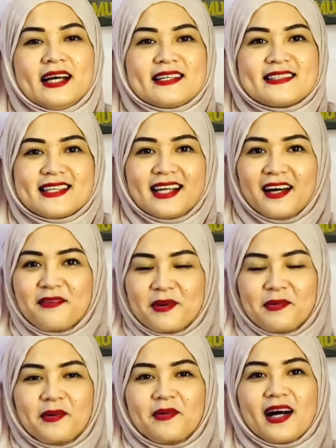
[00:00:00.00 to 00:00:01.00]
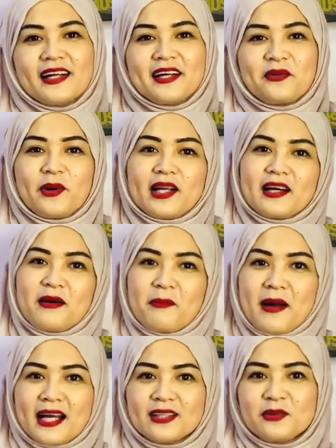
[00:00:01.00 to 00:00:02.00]
Salam everyone and welcome
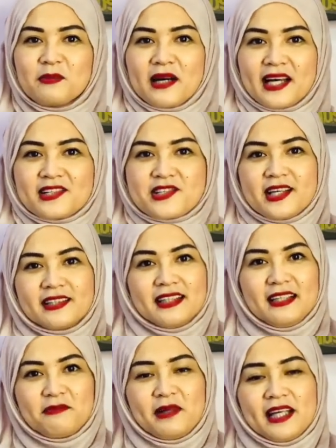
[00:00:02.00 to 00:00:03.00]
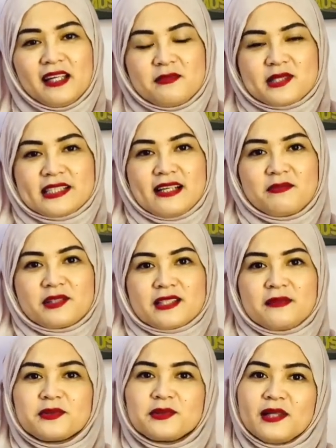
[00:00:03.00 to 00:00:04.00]
back to my channel. My name is Aabish
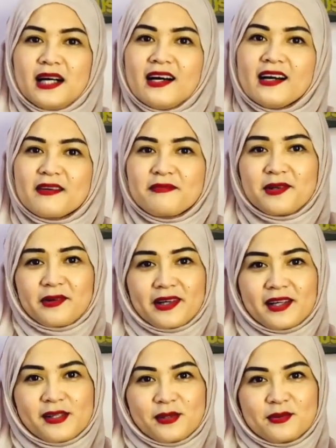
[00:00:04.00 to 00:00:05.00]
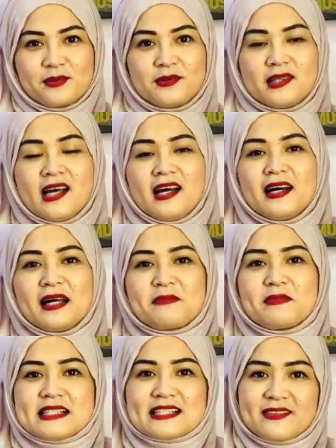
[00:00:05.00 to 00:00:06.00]
Abdullah. If you are new, and
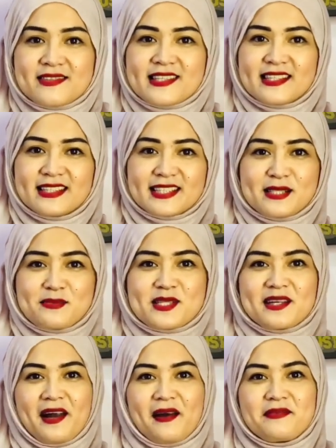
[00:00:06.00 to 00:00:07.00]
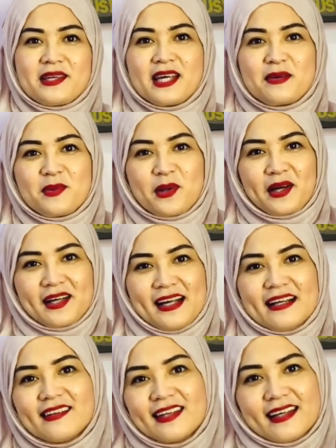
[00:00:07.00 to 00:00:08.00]
please consider subscribing if you are
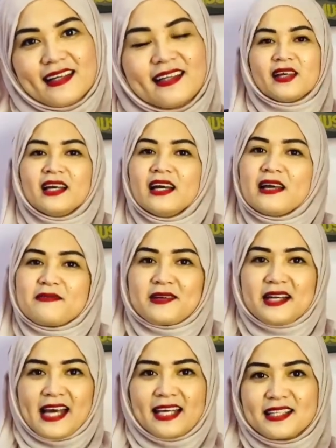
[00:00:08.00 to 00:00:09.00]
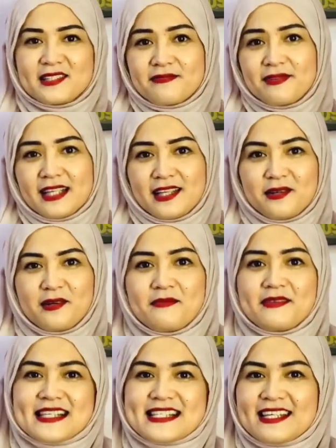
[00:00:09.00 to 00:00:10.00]
not yet. If you like this video,
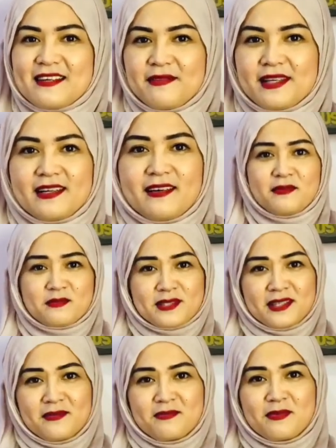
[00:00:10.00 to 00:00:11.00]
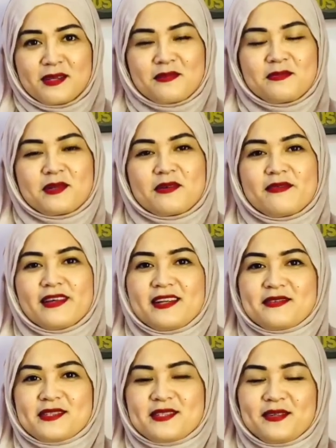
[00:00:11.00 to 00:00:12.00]
please give it a thumbs up for more
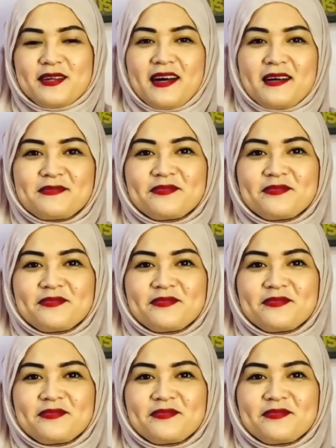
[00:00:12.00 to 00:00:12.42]
videos to come.